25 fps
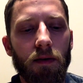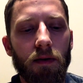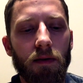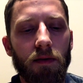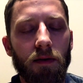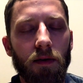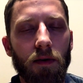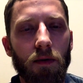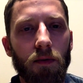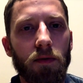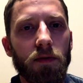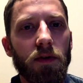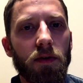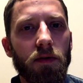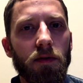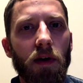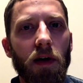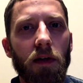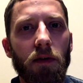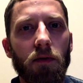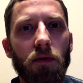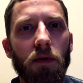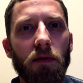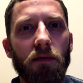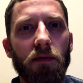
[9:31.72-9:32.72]
So we'll do
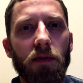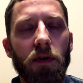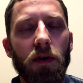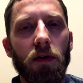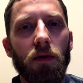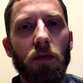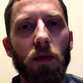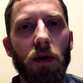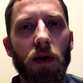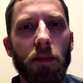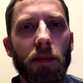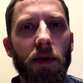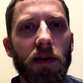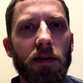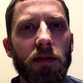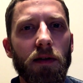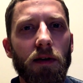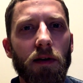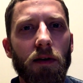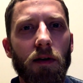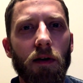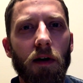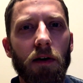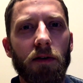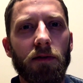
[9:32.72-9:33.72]
another review when I'm in
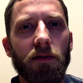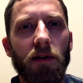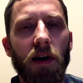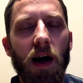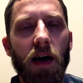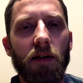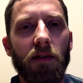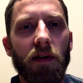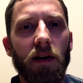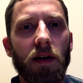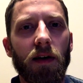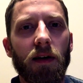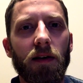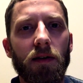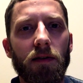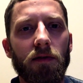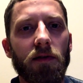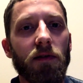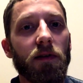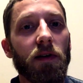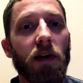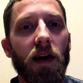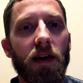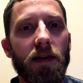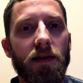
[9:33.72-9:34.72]
the car driving,
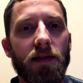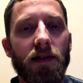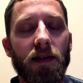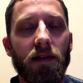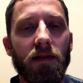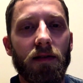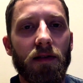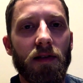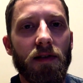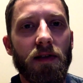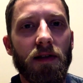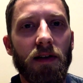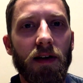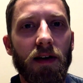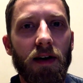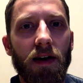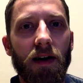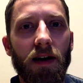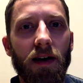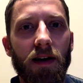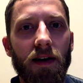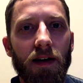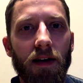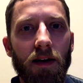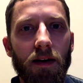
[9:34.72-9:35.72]
so you guys can see
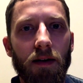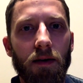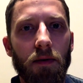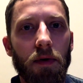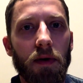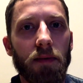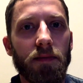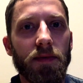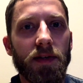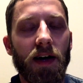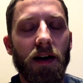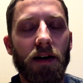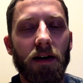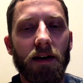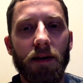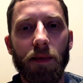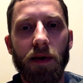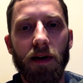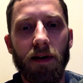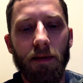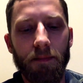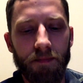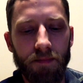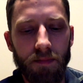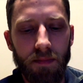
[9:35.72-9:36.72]
what I'm talking
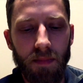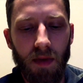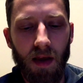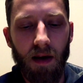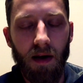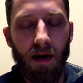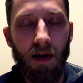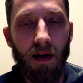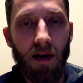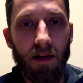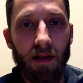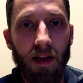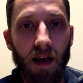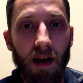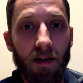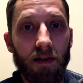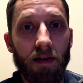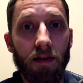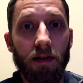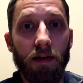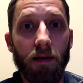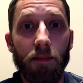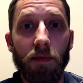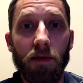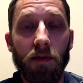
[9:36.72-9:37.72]
about. Thanks,
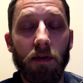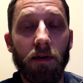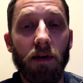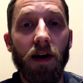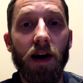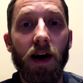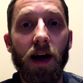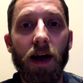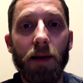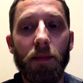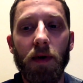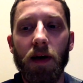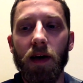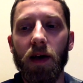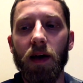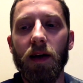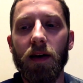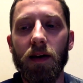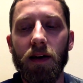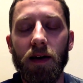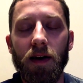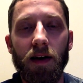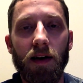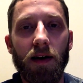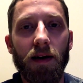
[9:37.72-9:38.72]
subscribe,
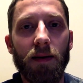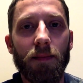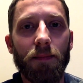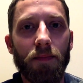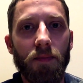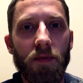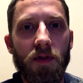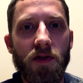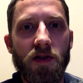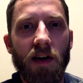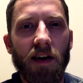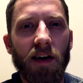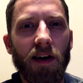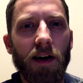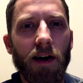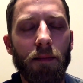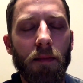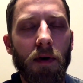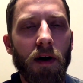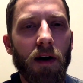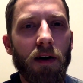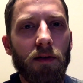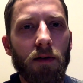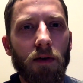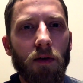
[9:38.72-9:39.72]
and check
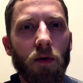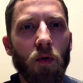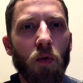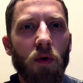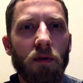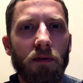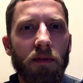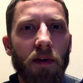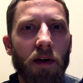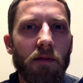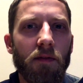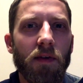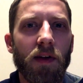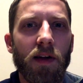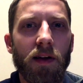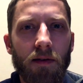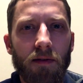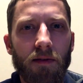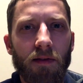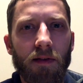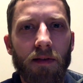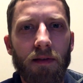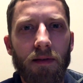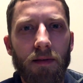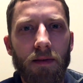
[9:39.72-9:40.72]
out my other Corvette
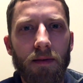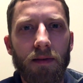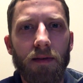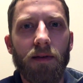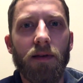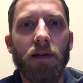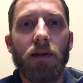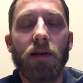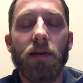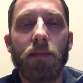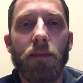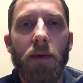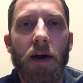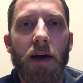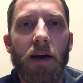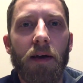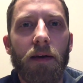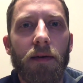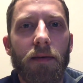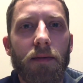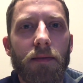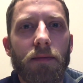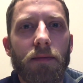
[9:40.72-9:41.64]
videos. Bye.